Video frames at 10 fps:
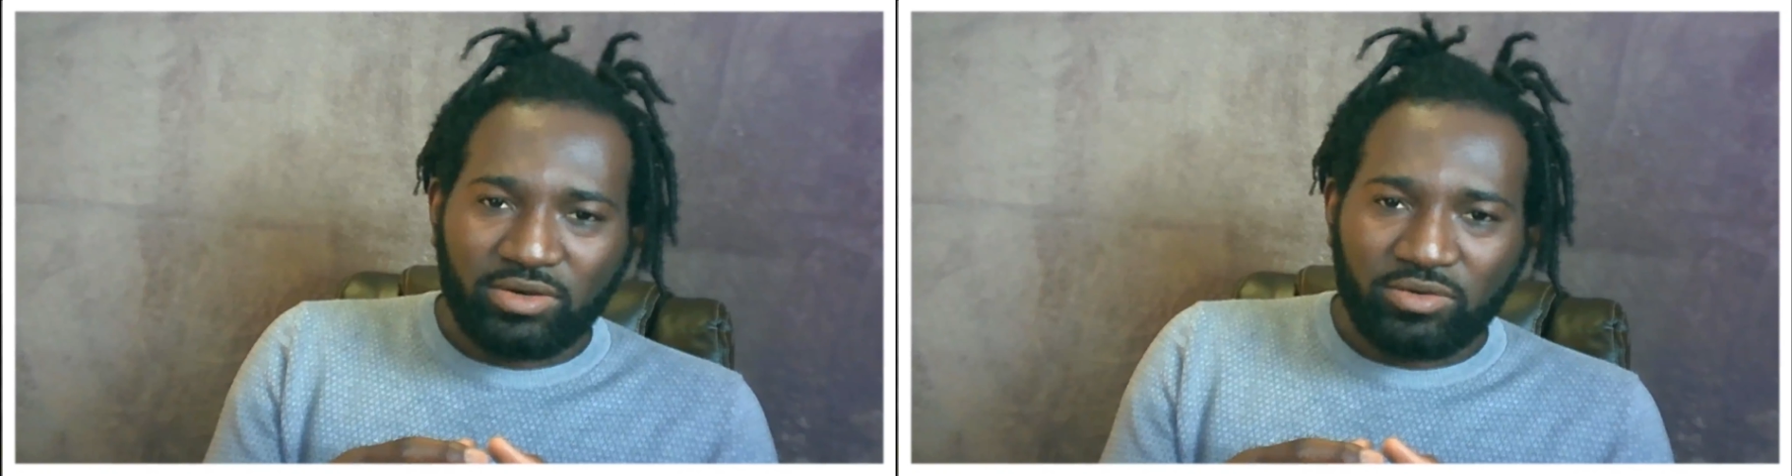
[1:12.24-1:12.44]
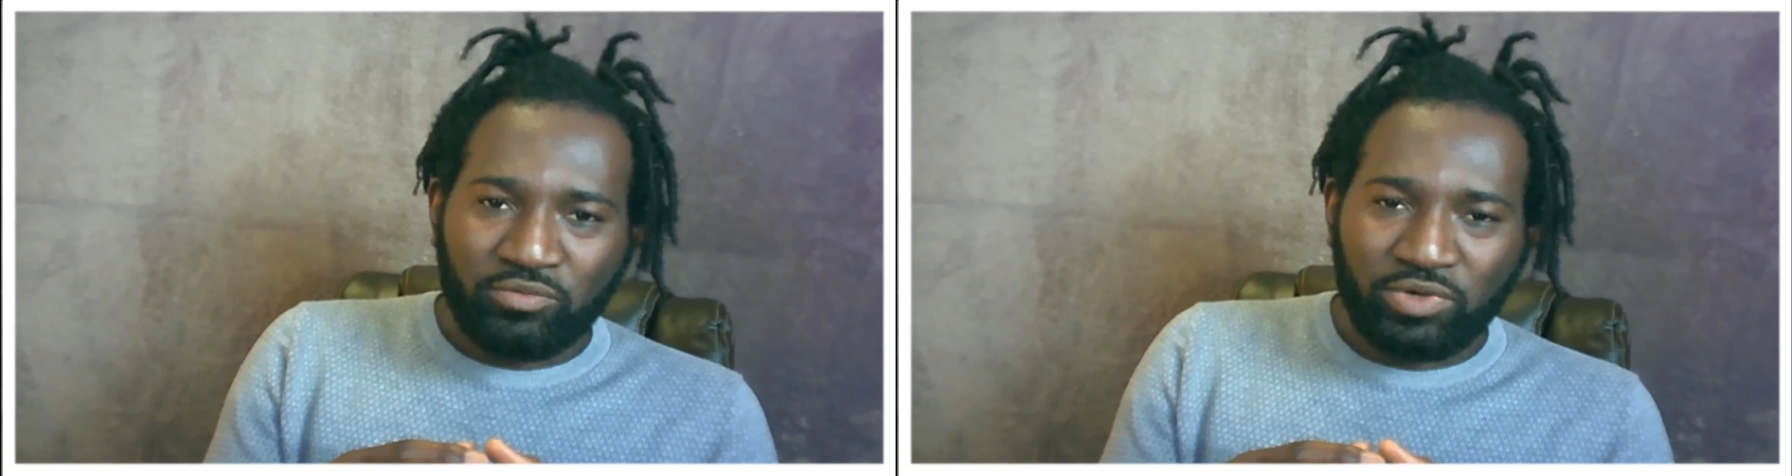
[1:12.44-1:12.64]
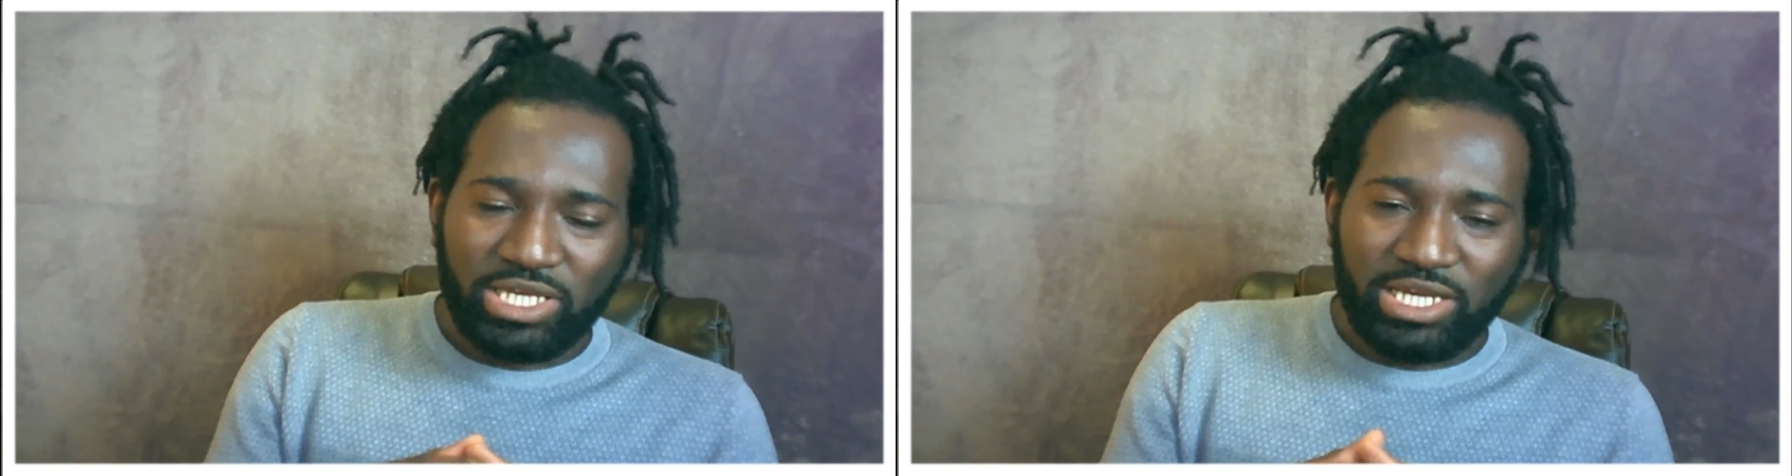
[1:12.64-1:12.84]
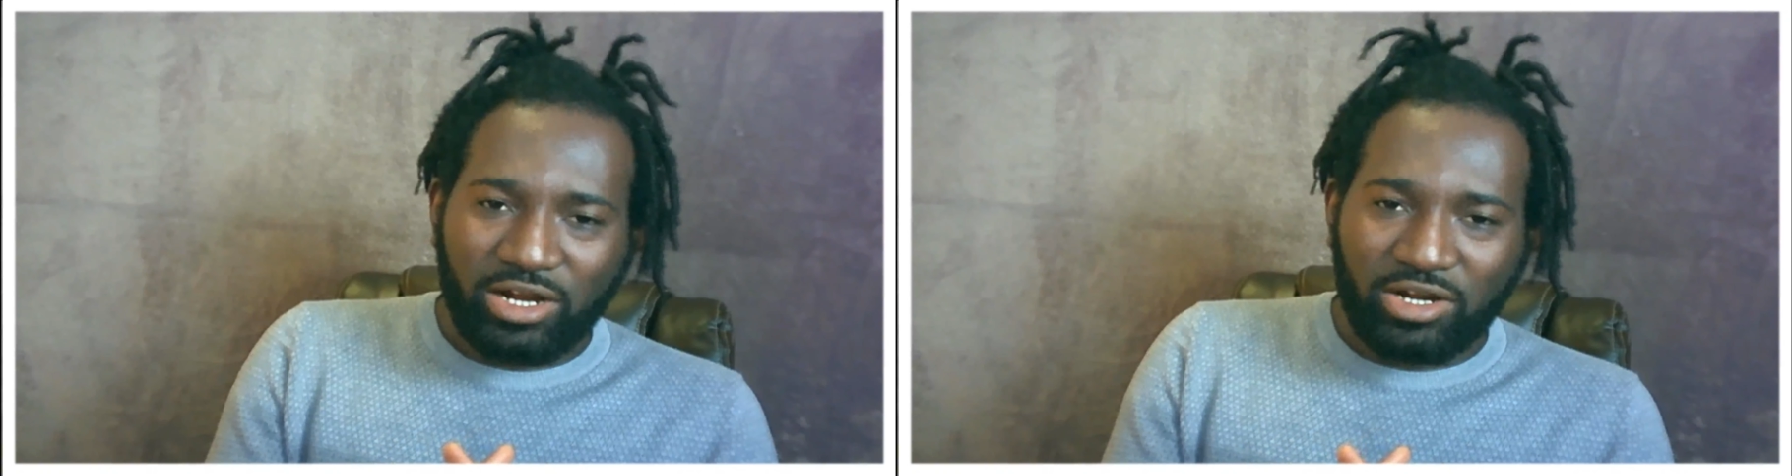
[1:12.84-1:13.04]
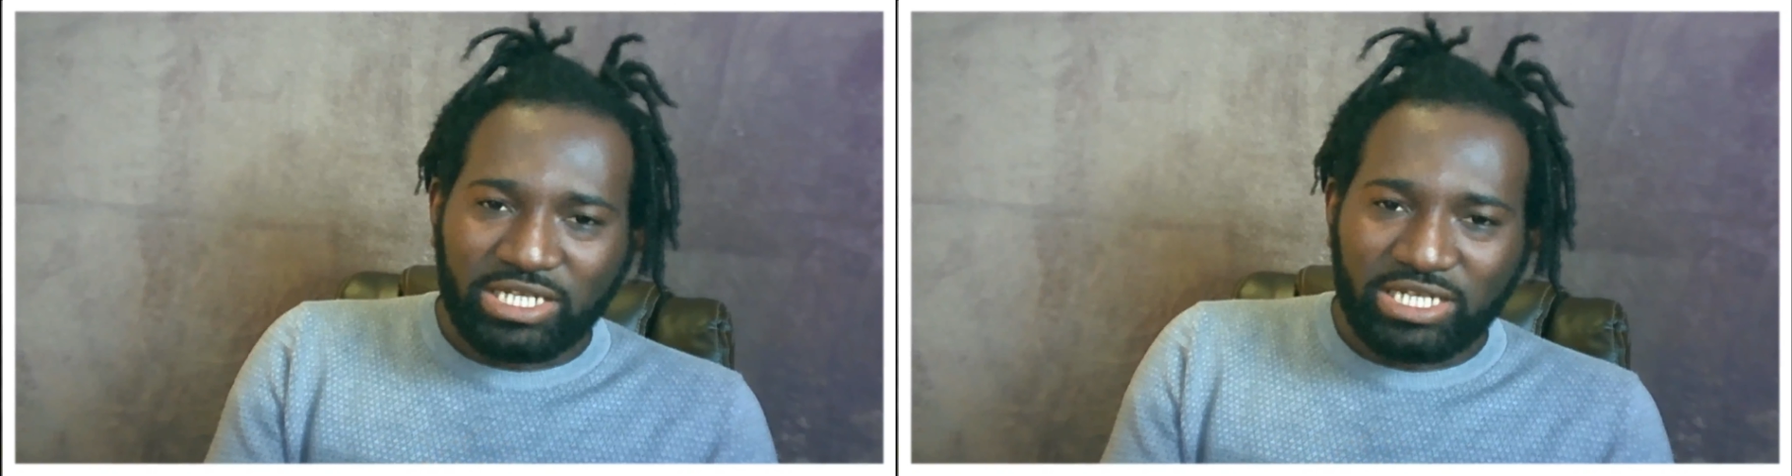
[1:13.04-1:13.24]
we
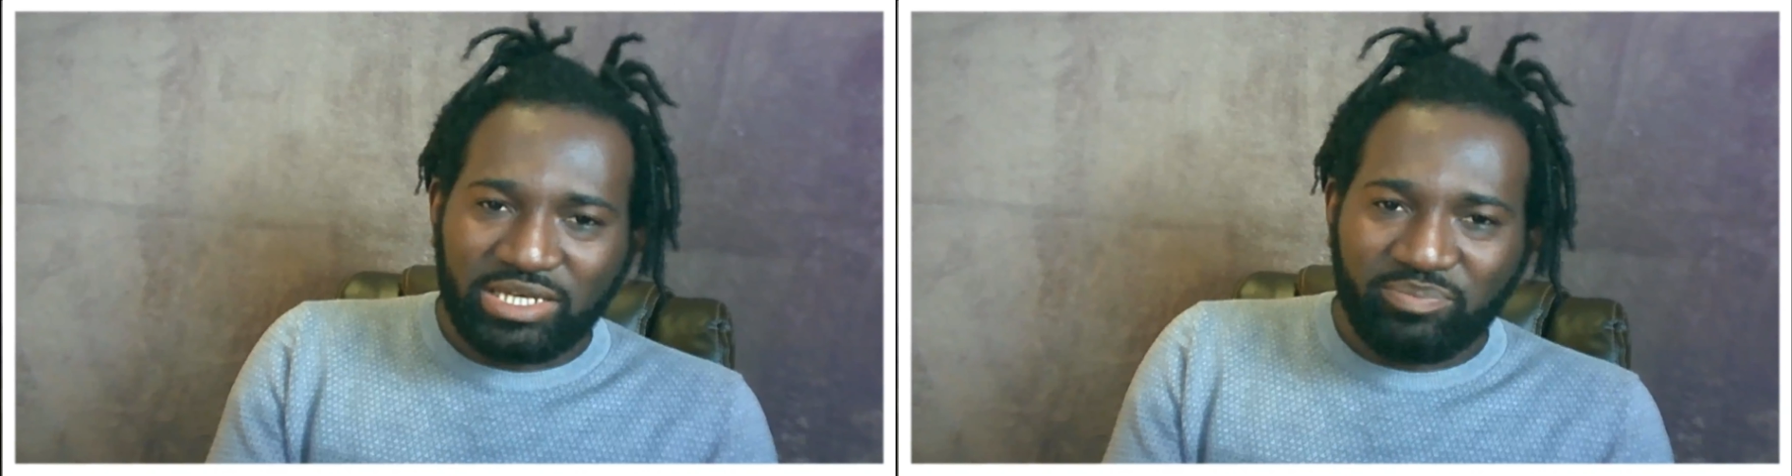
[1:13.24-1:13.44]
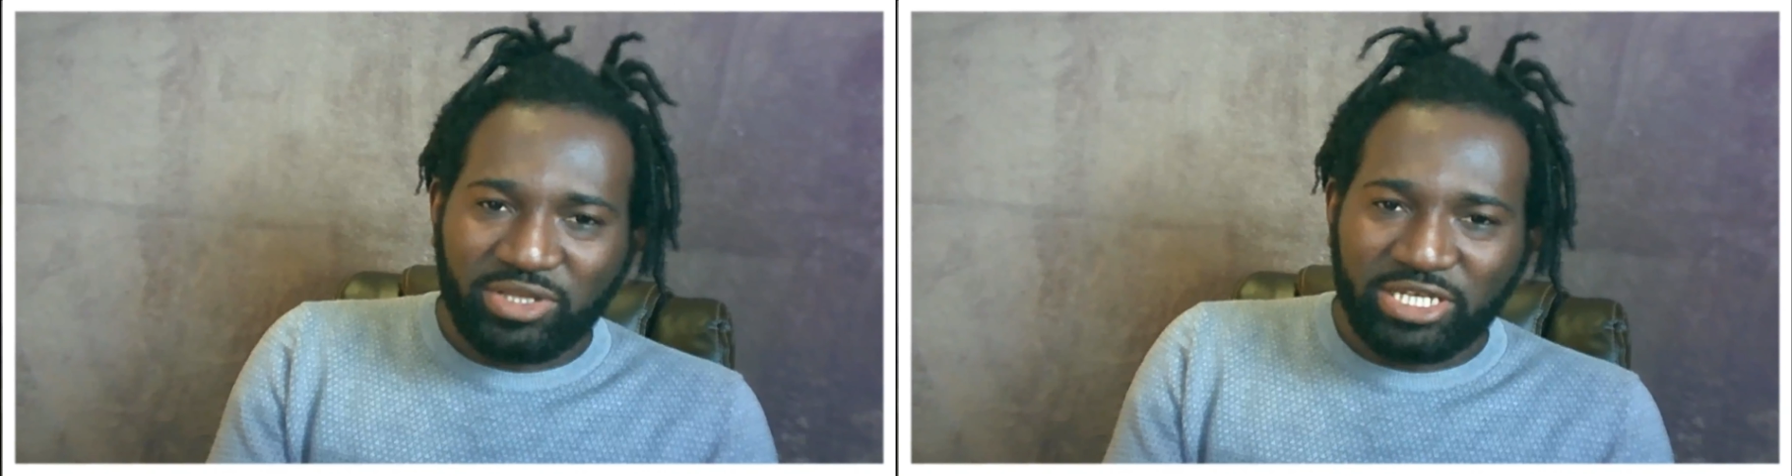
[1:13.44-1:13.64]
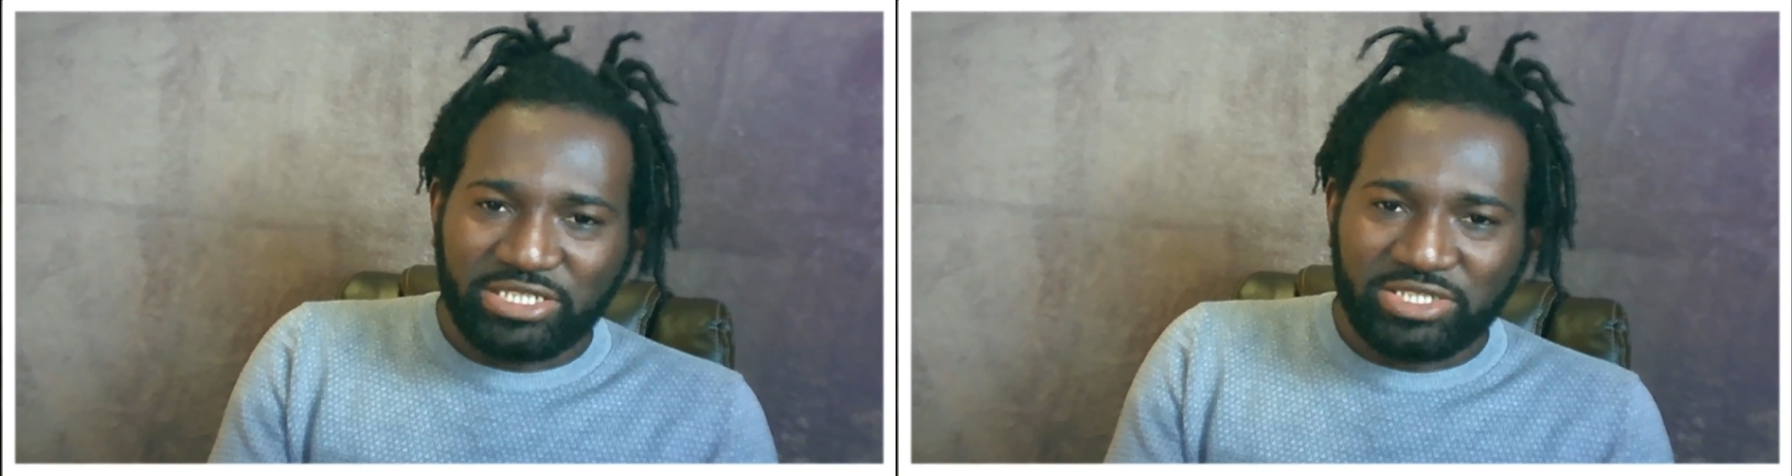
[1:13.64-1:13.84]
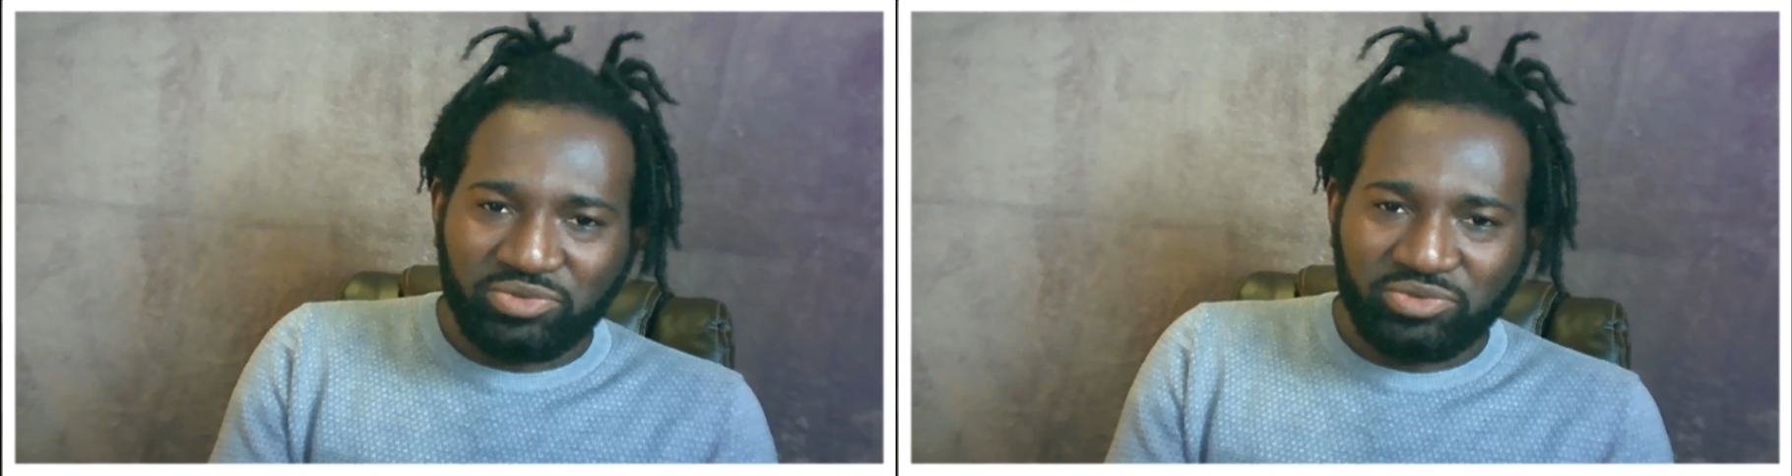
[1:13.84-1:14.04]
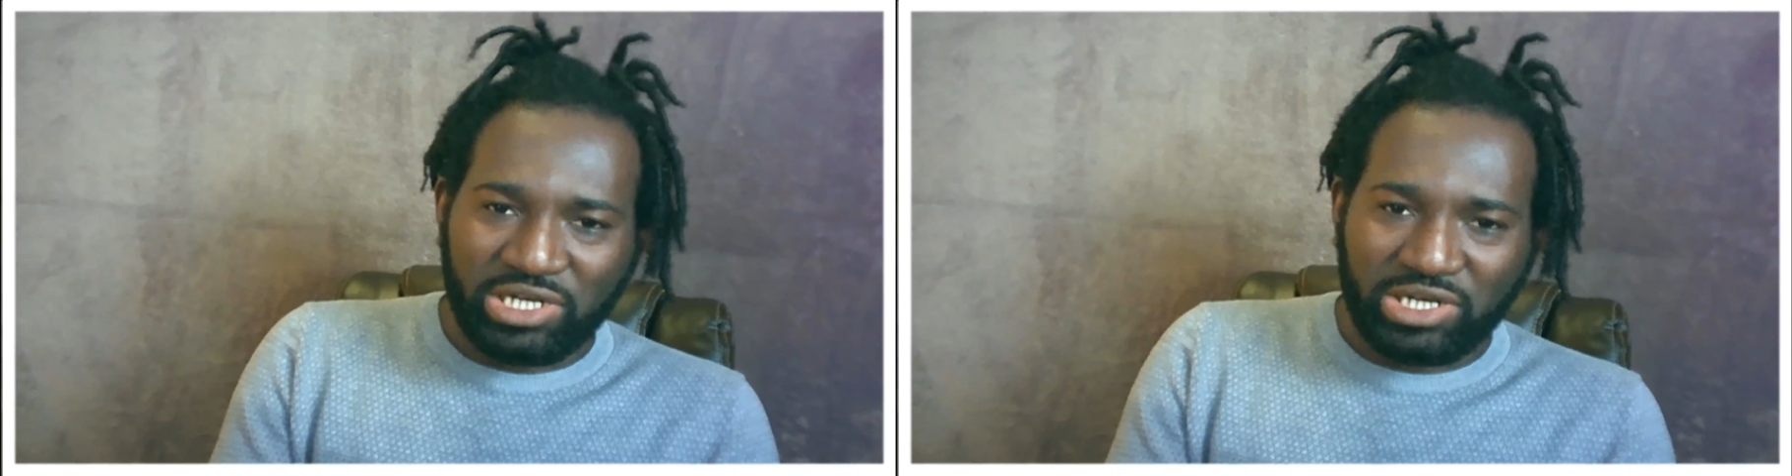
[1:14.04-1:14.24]
are in a place
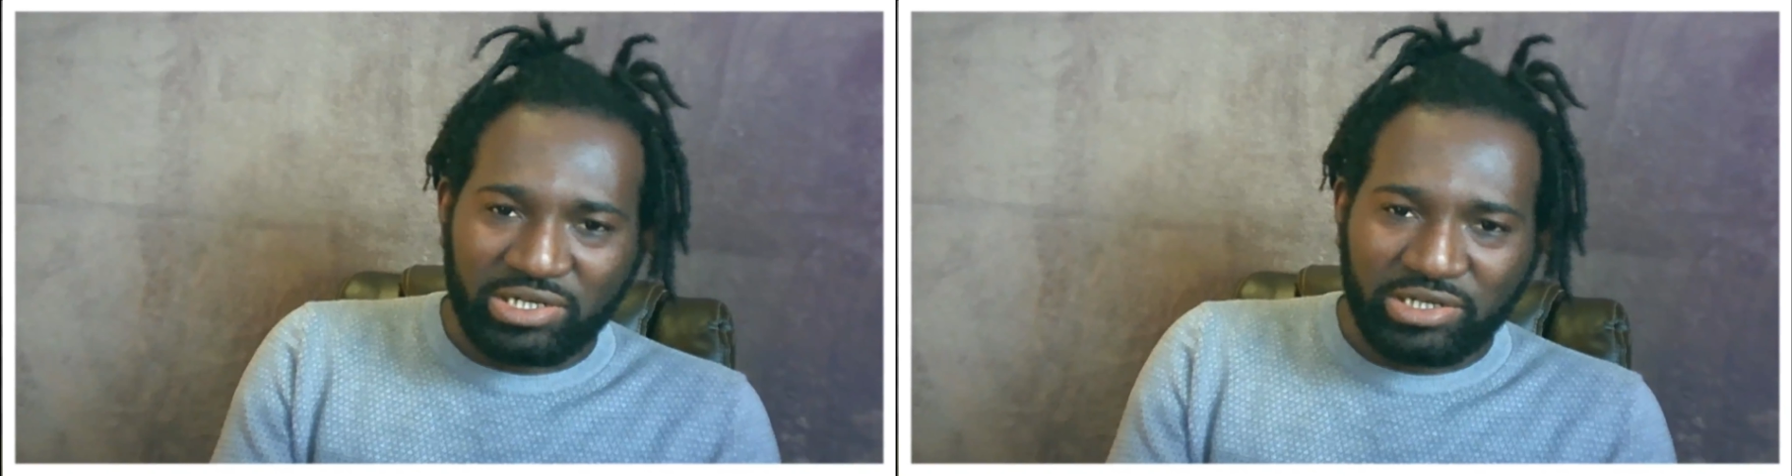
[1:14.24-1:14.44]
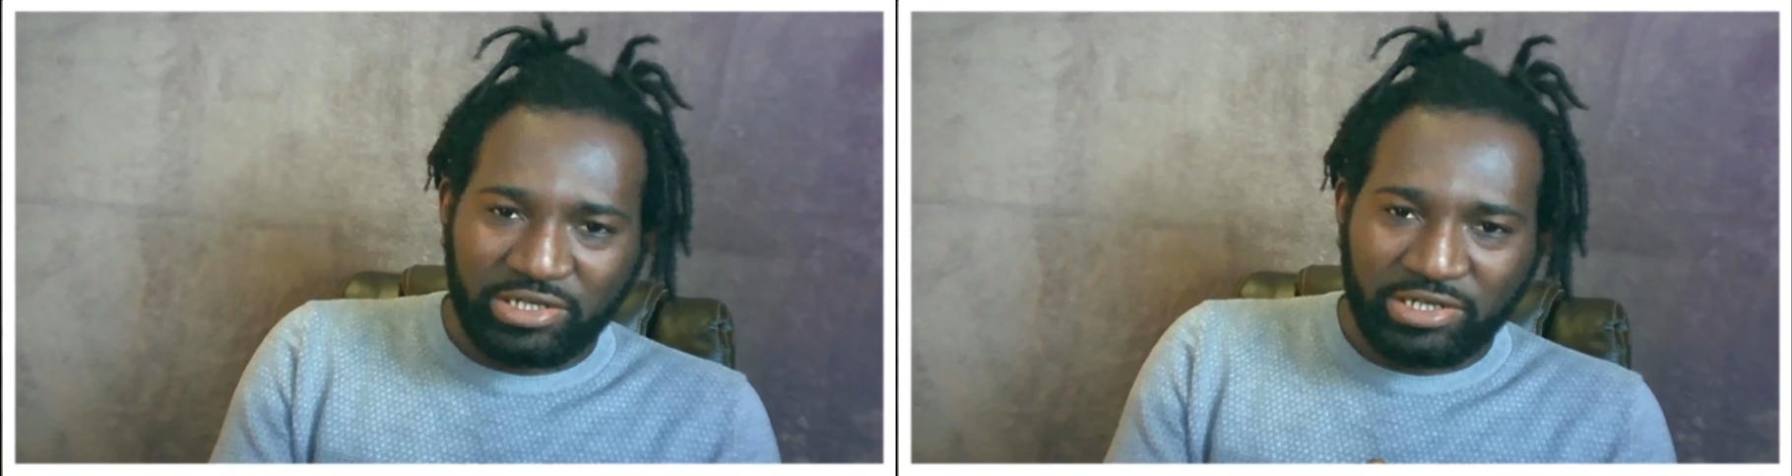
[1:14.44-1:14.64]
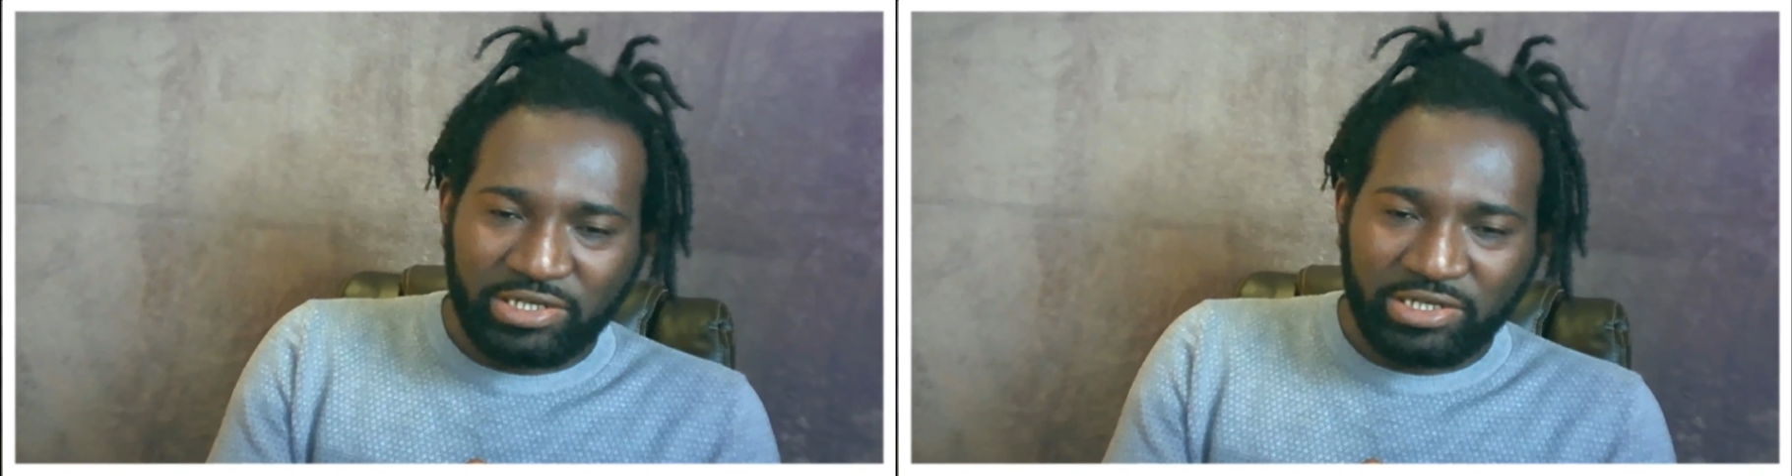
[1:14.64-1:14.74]
where